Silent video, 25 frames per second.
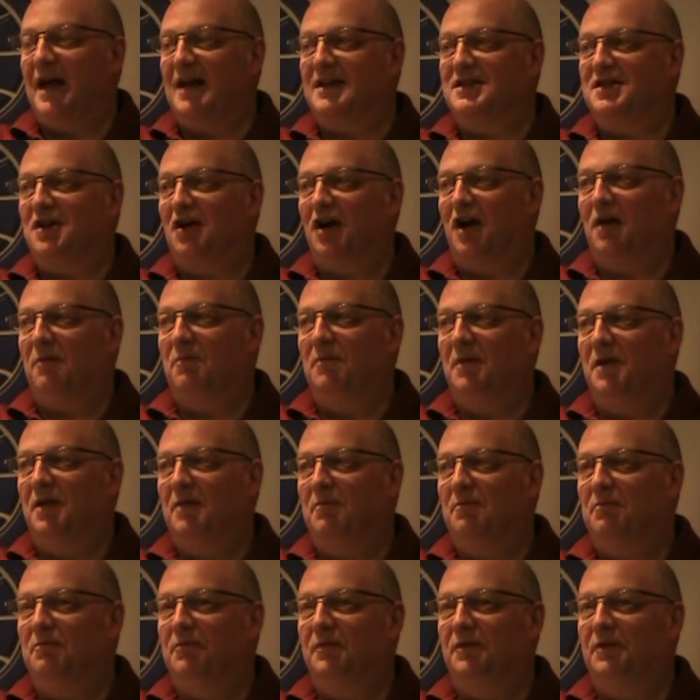that time,
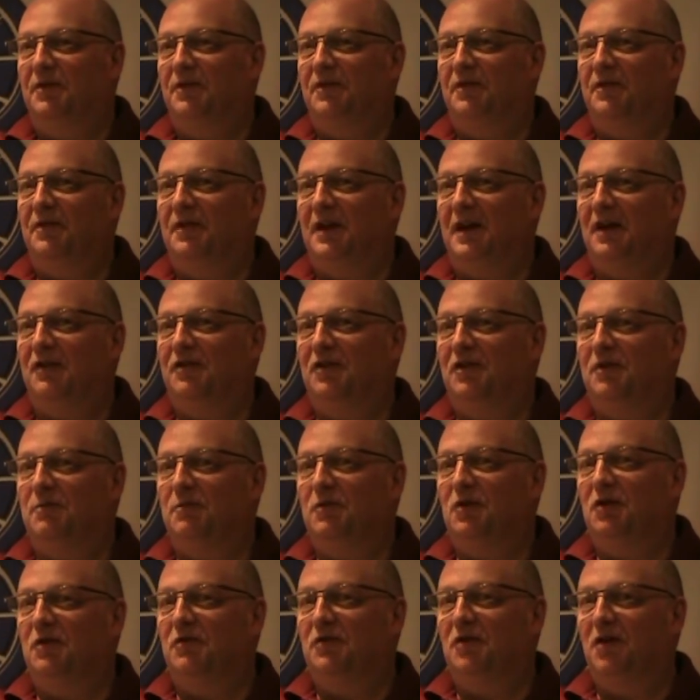things had
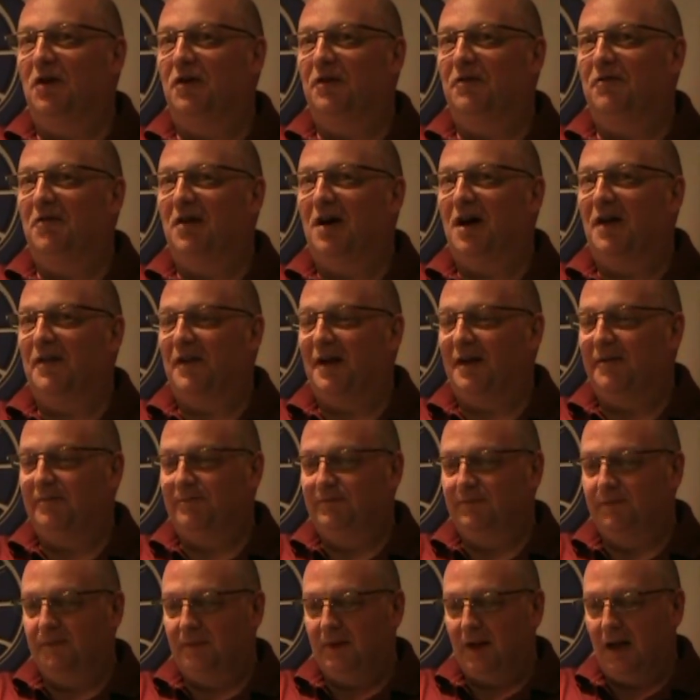moved on rather.
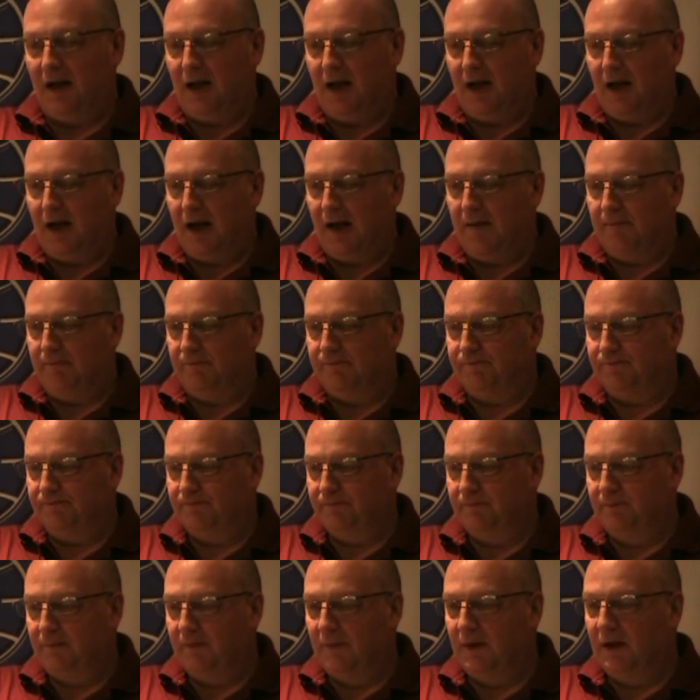Um,
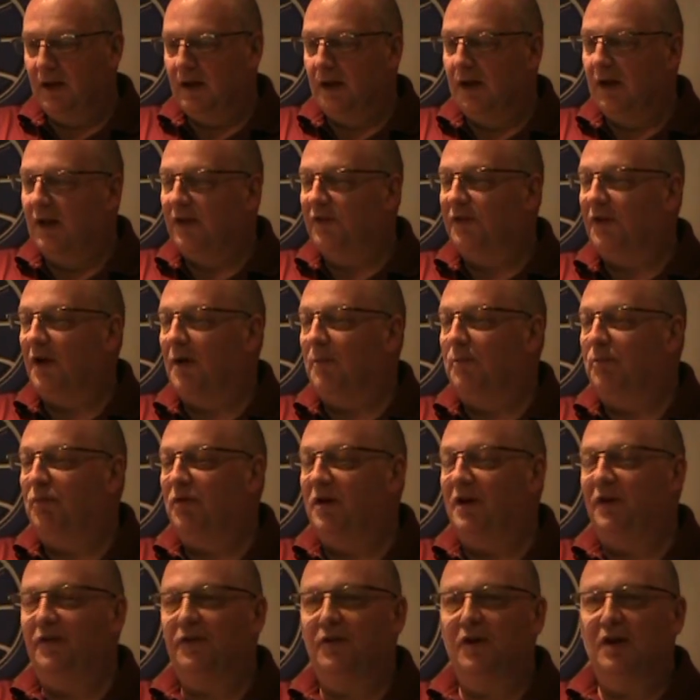so I'm
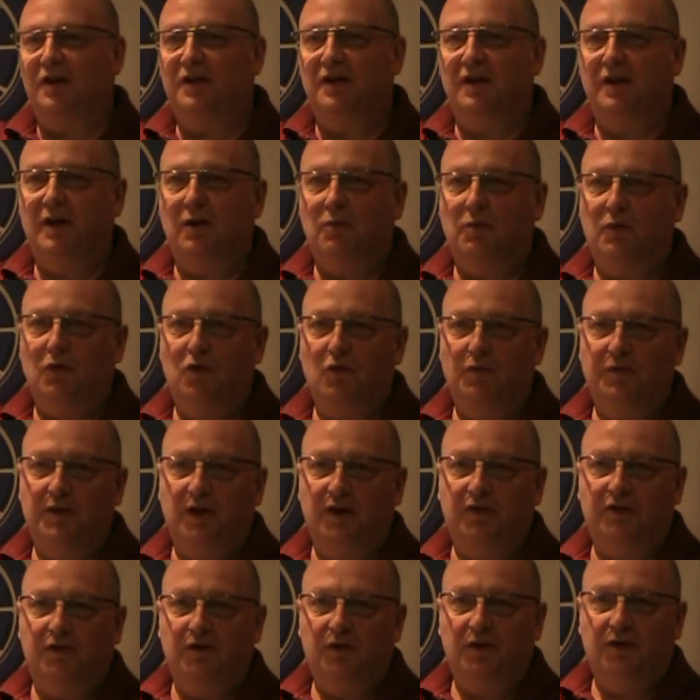pretty certain that the will
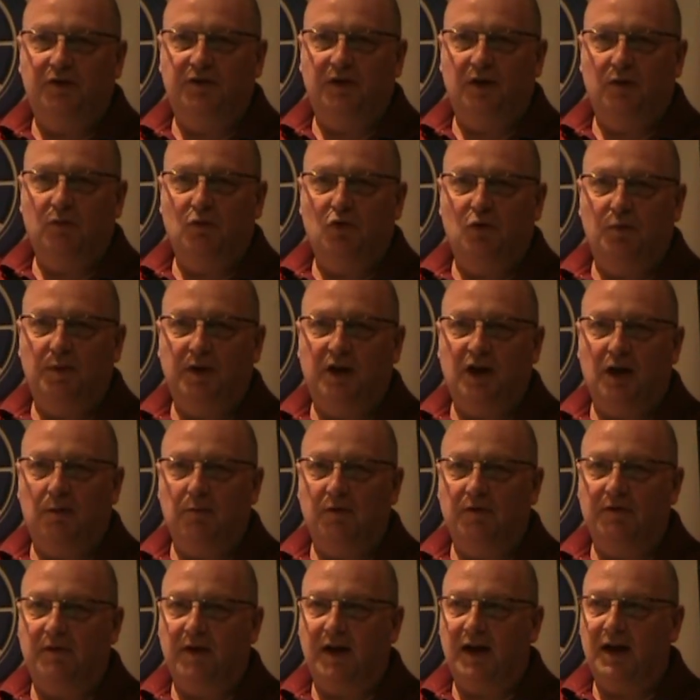that tunership will
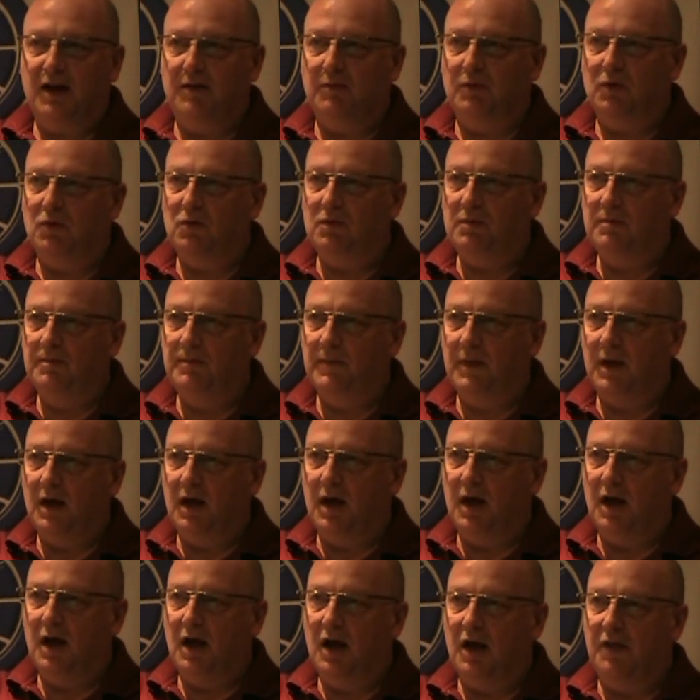become available.
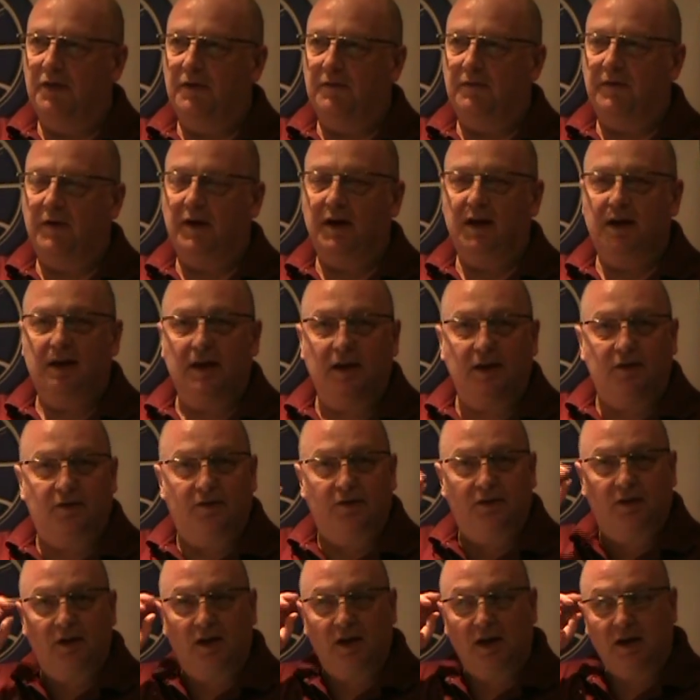Uh, at the very
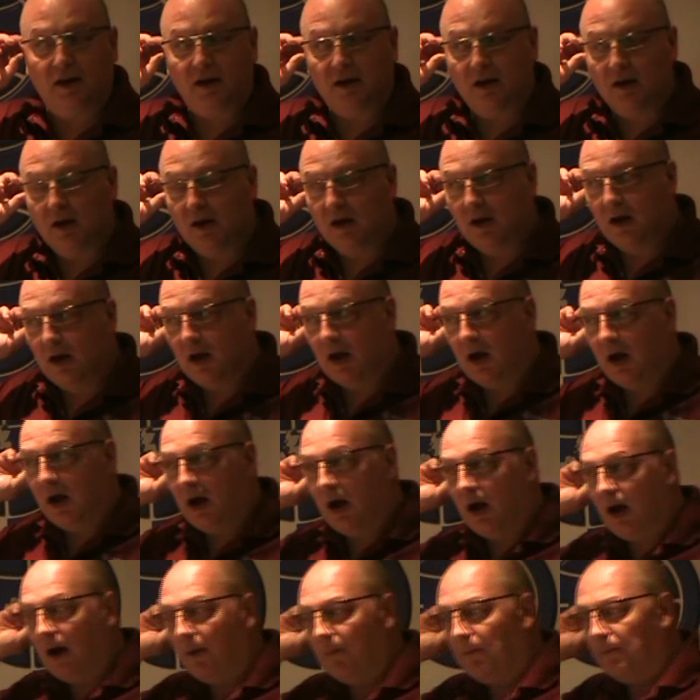least, the
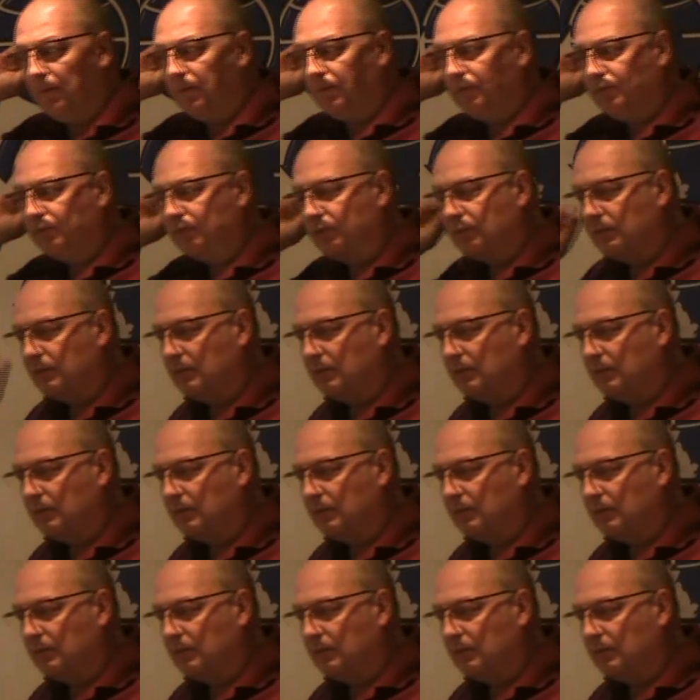um,